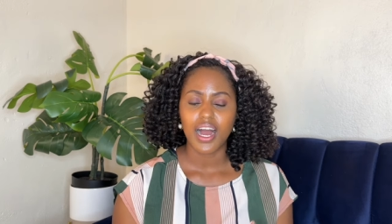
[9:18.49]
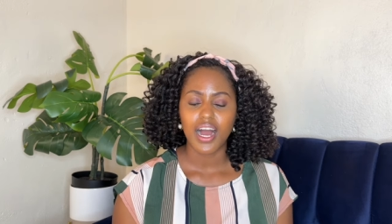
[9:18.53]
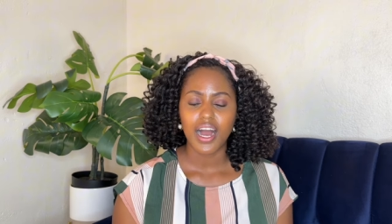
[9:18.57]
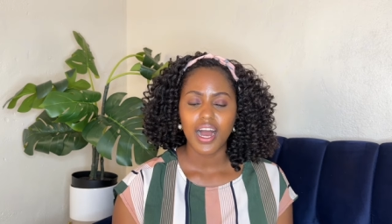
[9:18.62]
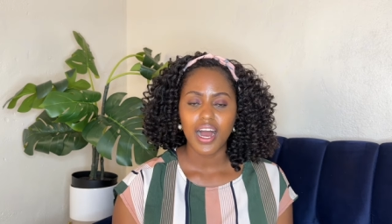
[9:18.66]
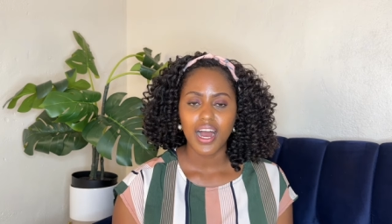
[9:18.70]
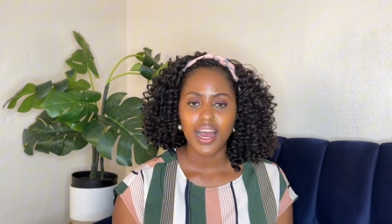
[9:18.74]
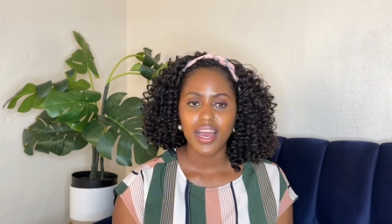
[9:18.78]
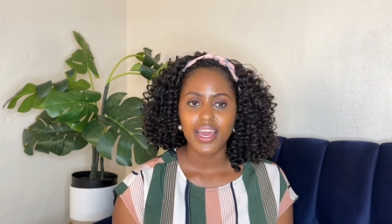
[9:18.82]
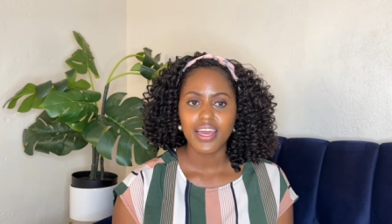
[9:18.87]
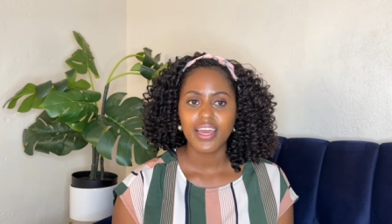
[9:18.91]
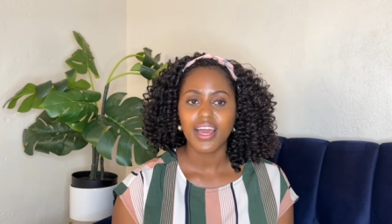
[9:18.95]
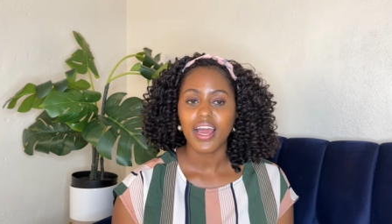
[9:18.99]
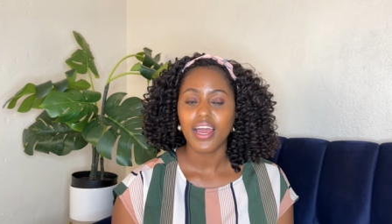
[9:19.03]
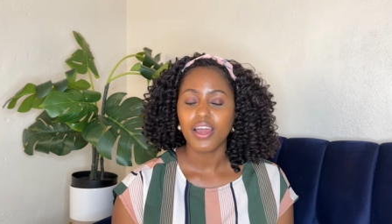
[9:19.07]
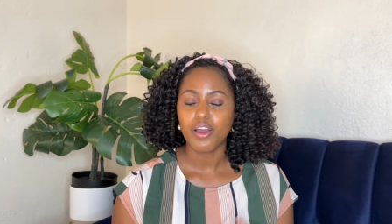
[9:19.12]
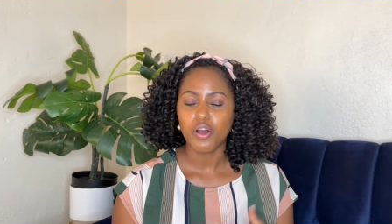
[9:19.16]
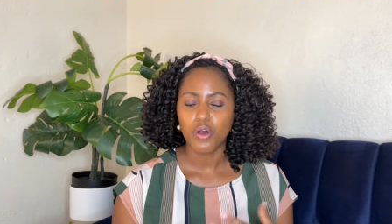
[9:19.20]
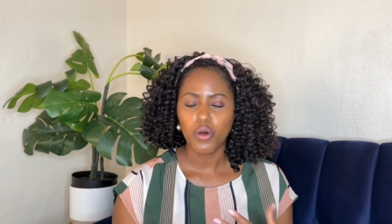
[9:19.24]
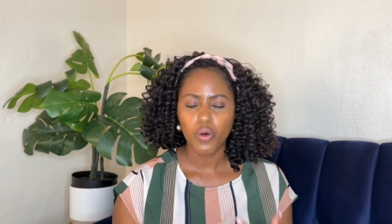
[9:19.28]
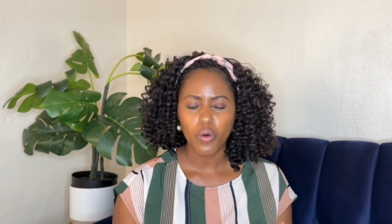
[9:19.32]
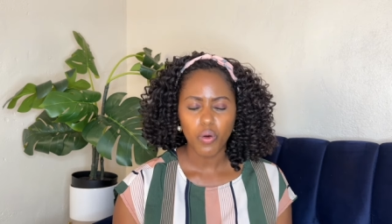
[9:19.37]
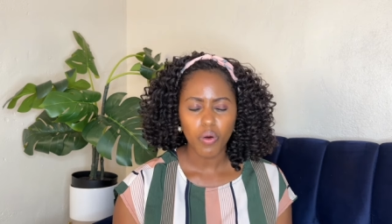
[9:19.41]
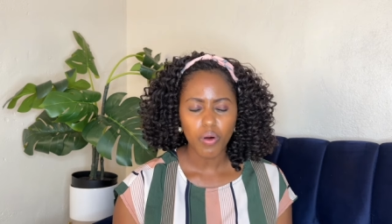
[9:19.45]
I, I
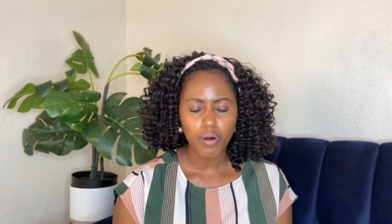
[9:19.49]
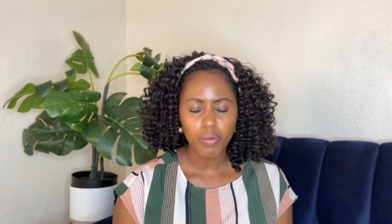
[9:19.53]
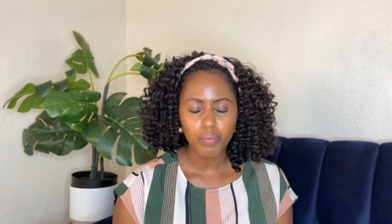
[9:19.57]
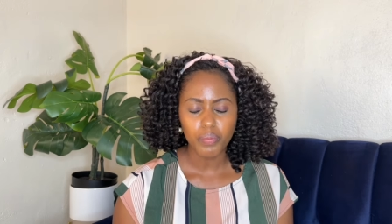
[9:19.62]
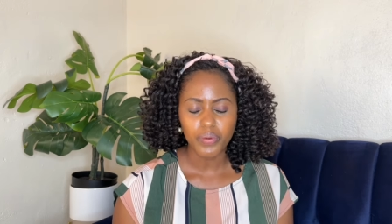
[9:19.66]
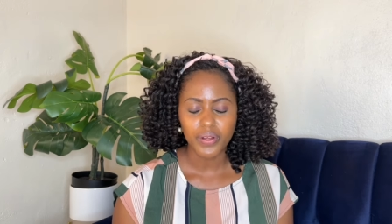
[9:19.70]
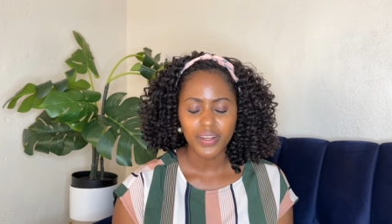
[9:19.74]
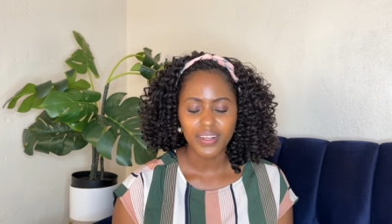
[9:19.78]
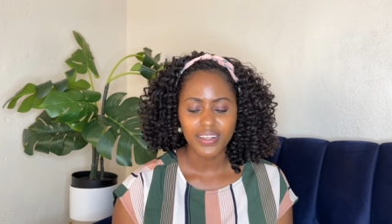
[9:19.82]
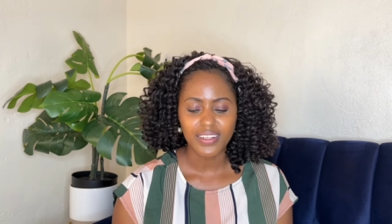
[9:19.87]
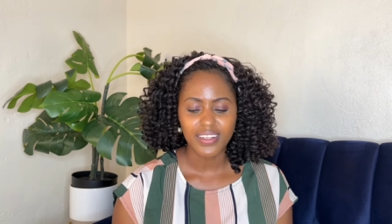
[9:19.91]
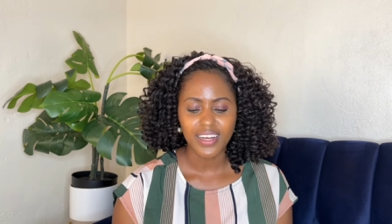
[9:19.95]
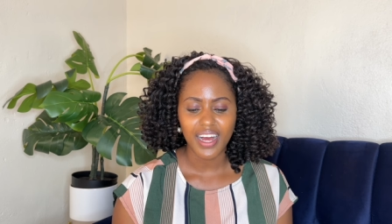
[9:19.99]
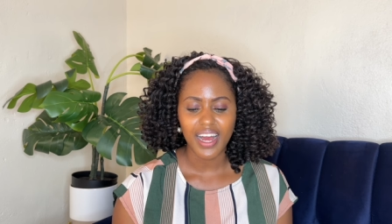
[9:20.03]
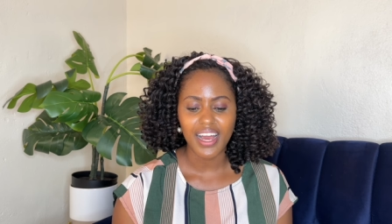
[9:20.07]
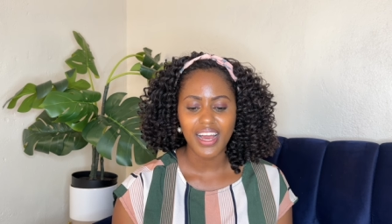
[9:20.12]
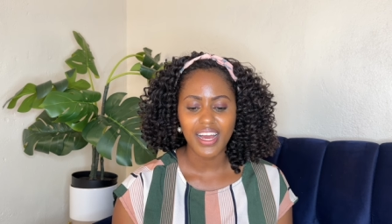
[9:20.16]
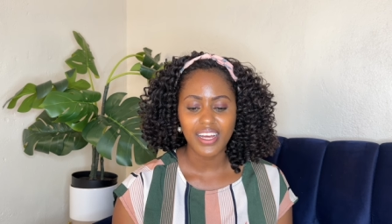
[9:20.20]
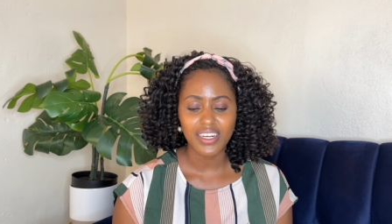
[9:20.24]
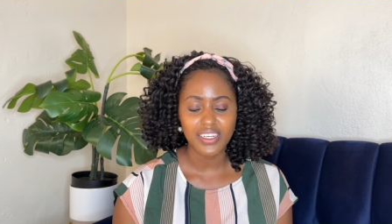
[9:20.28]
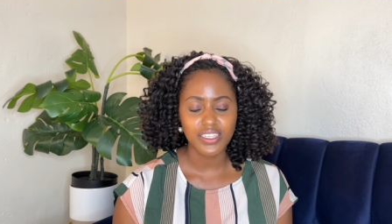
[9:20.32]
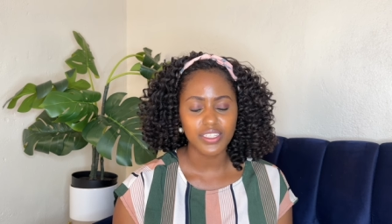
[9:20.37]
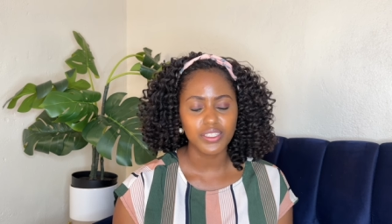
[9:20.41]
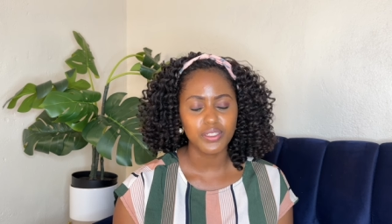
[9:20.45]
hope I
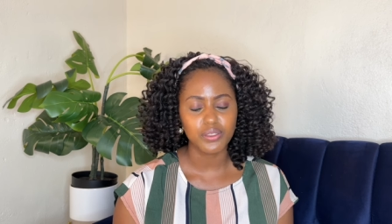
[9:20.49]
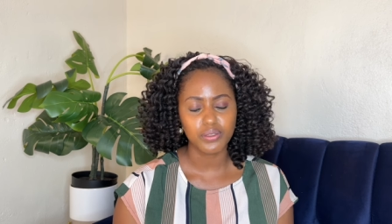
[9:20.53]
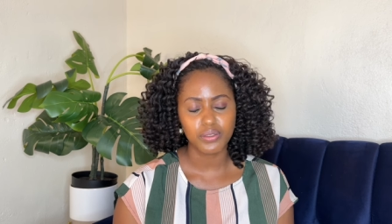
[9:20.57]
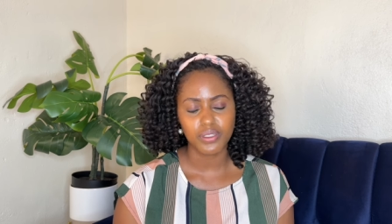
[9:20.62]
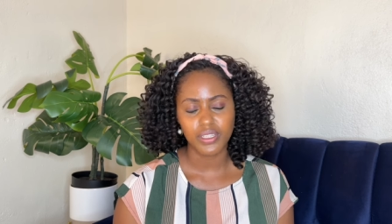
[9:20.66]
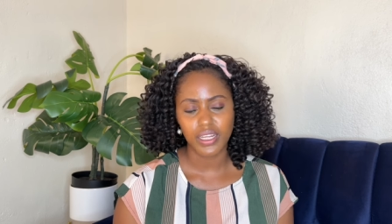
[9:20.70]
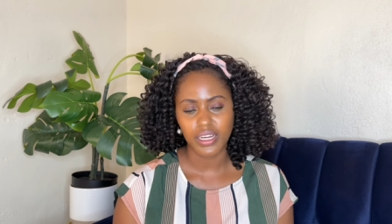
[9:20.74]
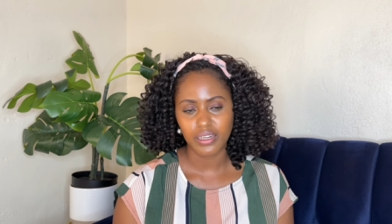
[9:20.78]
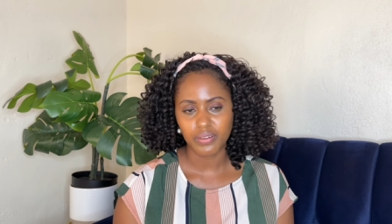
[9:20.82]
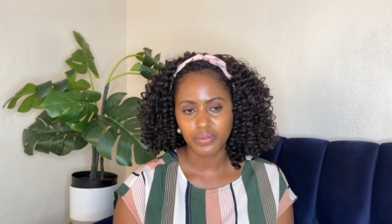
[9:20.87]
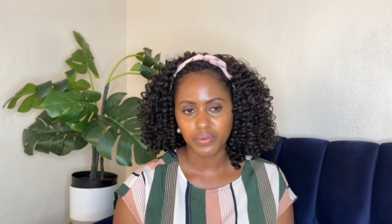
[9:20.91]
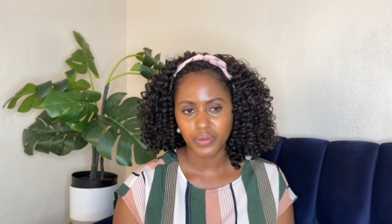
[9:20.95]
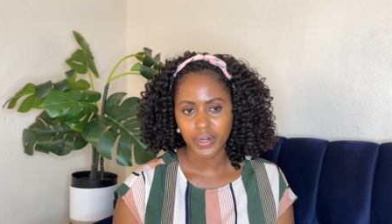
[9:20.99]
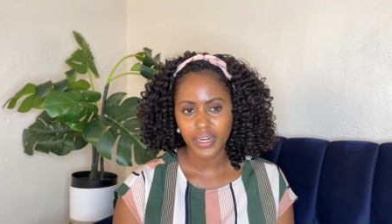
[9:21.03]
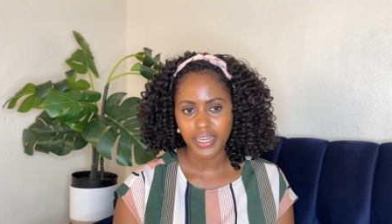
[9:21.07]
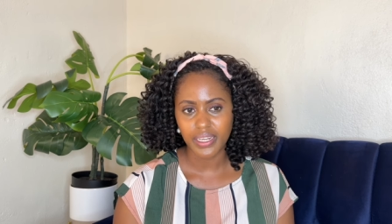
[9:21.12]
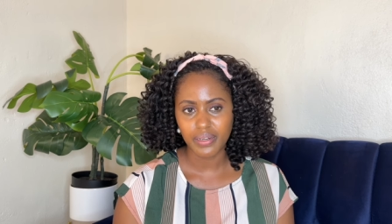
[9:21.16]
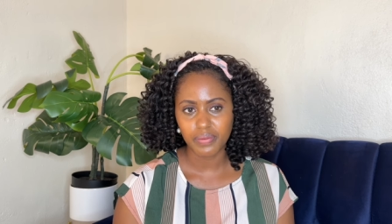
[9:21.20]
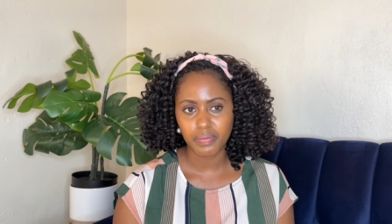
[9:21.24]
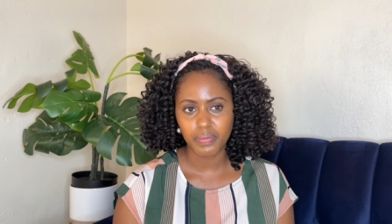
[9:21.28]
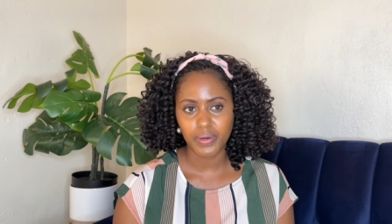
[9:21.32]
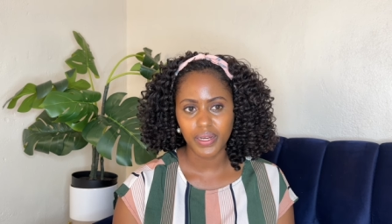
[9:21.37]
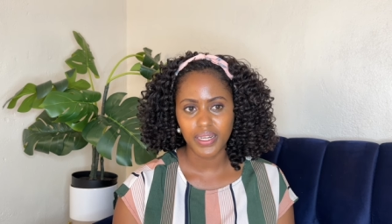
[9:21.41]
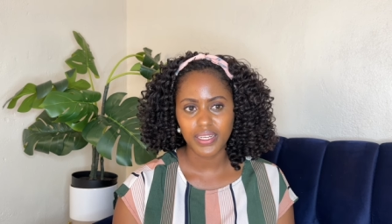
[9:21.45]
understood that right,
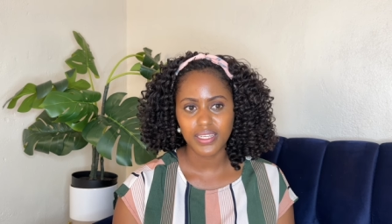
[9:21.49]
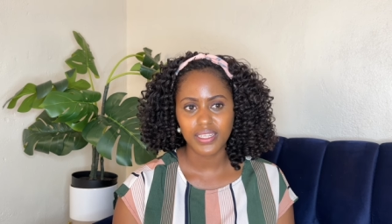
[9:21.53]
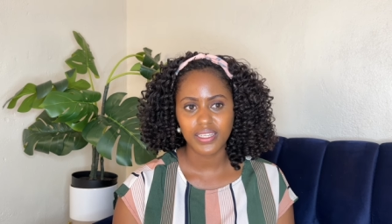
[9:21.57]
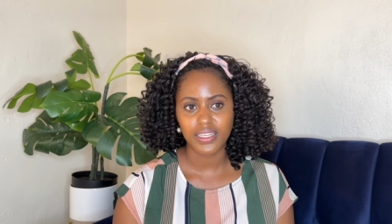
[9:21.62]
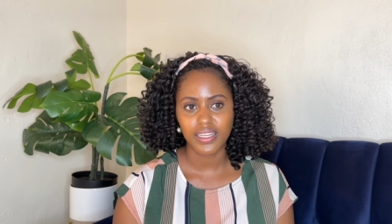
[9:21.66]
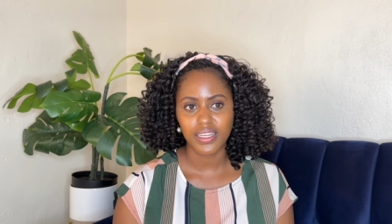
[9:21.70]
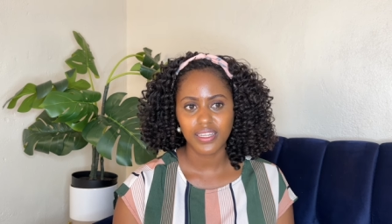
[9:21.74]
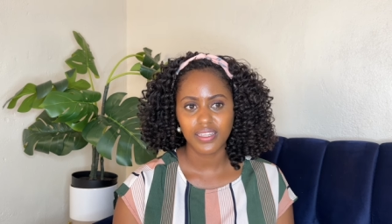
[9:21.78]
but